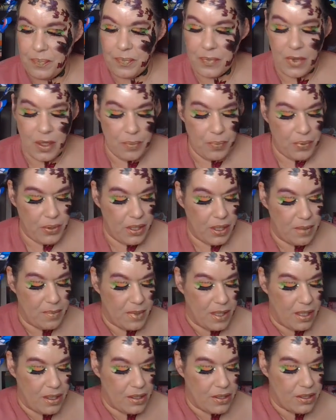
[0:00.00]
much
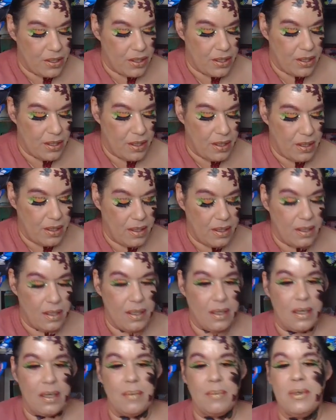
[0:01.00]
I'm
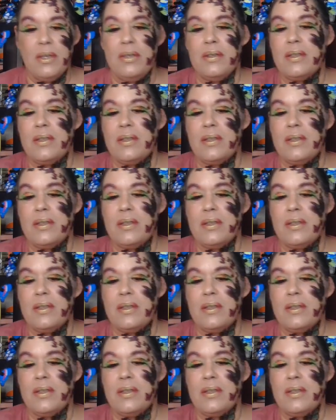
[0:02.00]
using